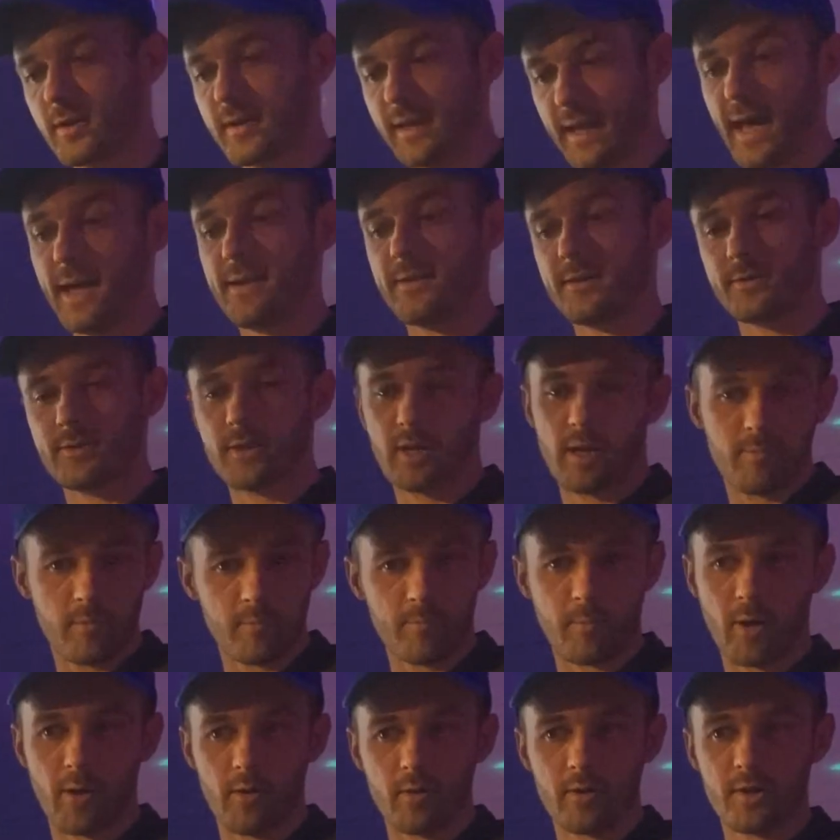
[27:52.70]
can determine
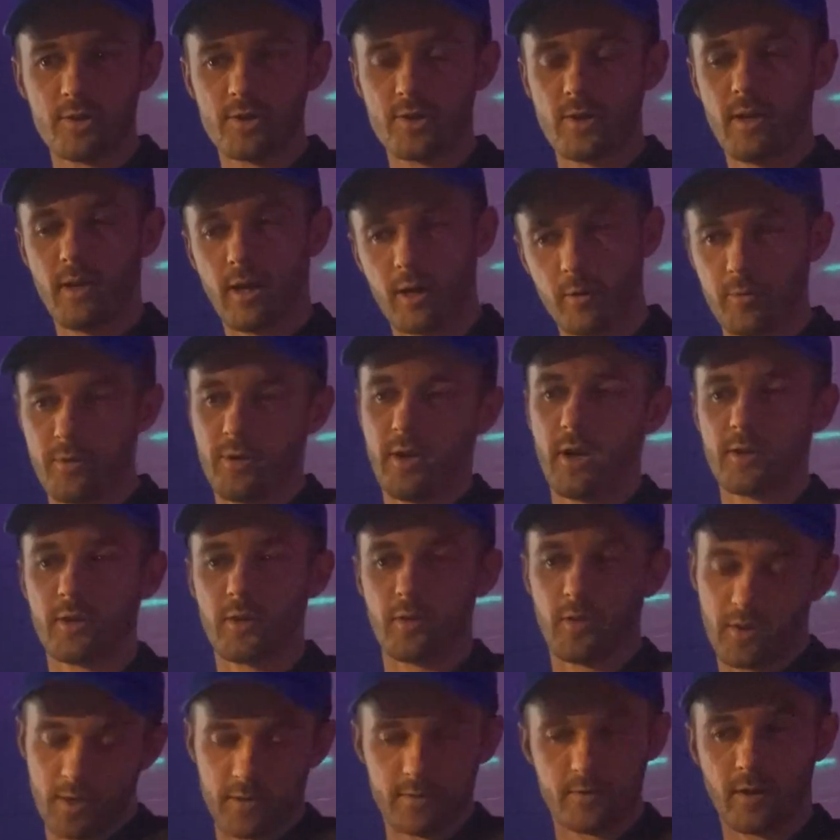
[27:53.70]
biology. I would
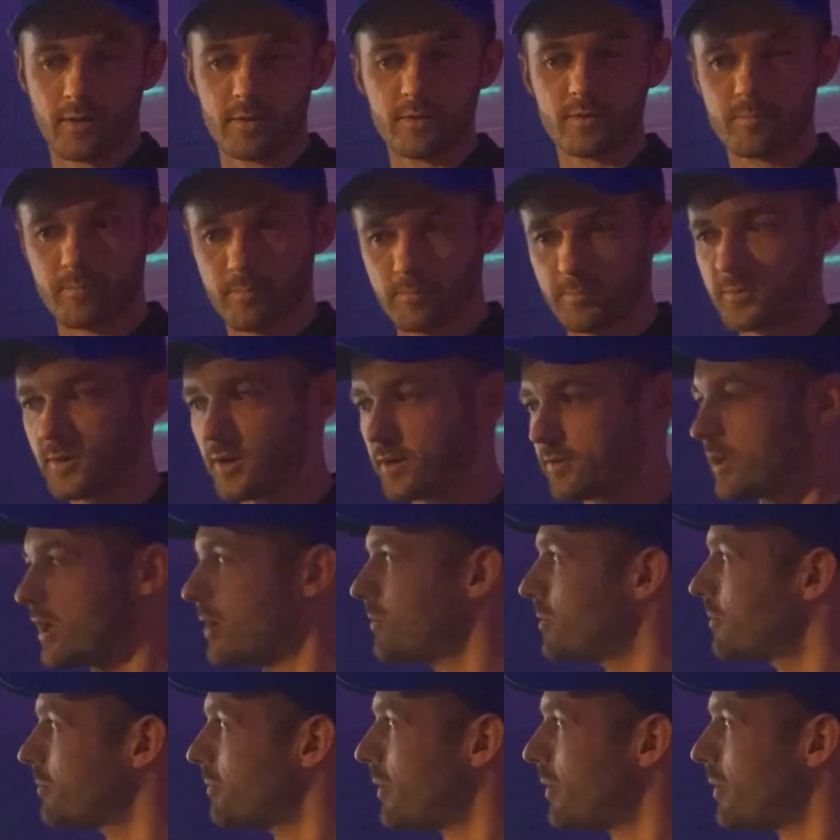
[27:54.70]
argue that it does determine